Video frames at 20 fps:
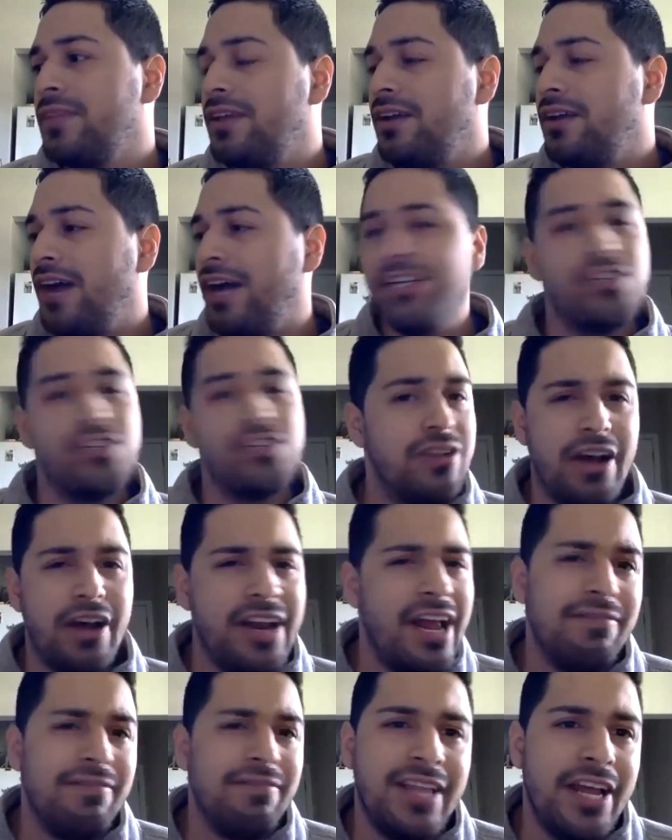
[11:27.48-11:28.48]
I should not
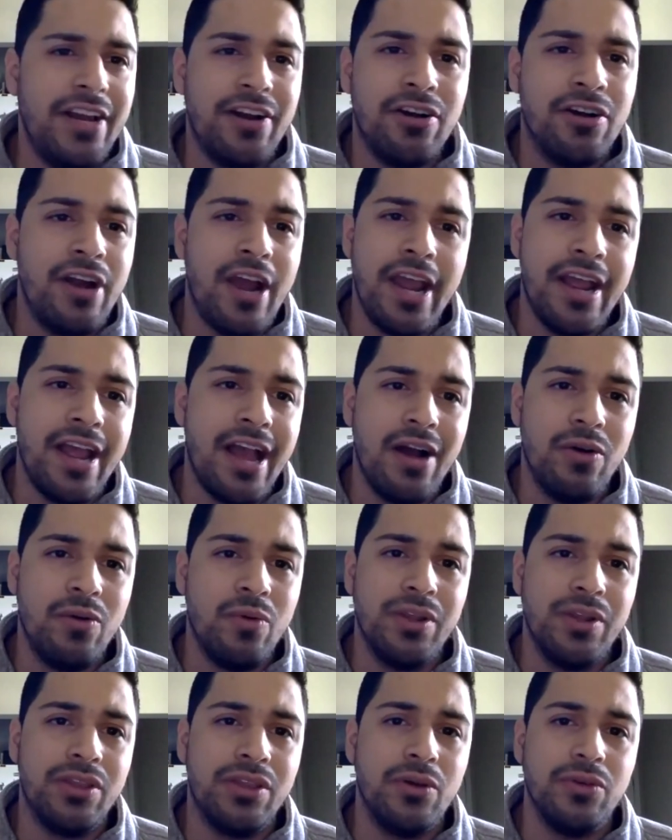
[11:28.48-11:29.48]
have let her hang out
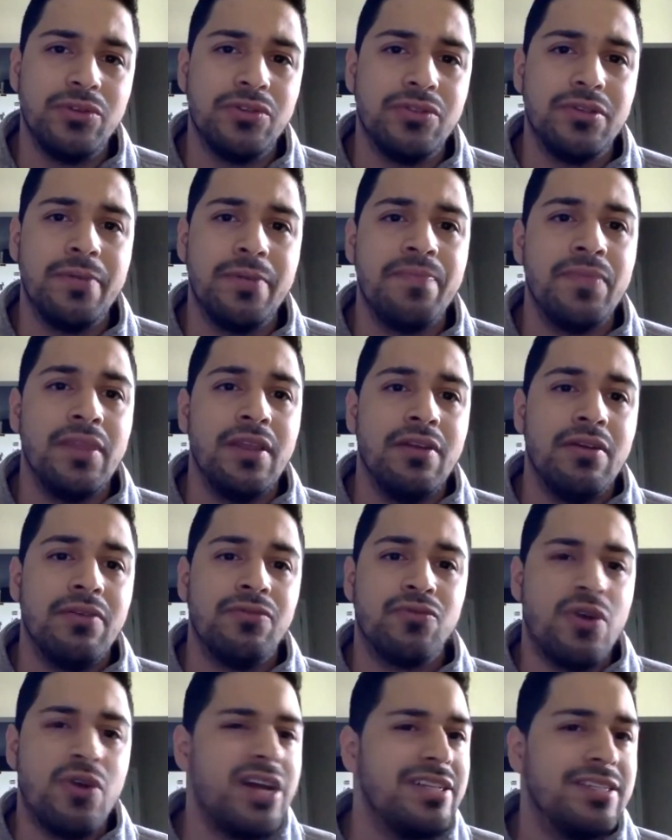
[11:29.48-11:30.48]
with those
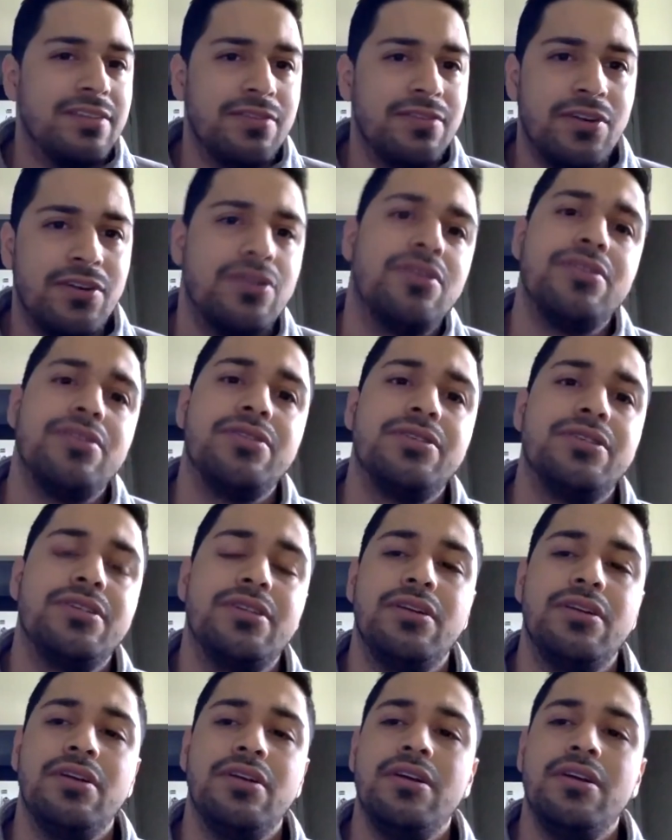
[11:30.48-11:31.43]
friends of hers.